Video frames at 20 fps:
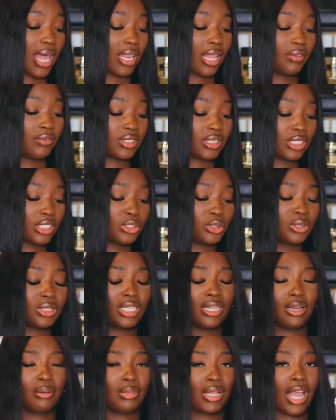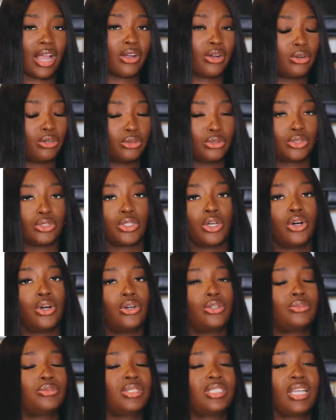i love essentials in their black owned
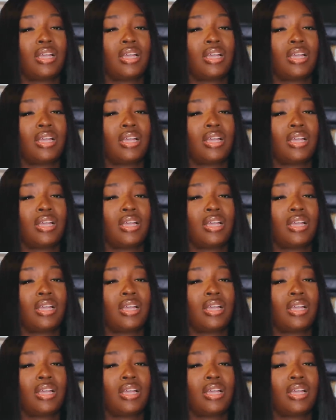so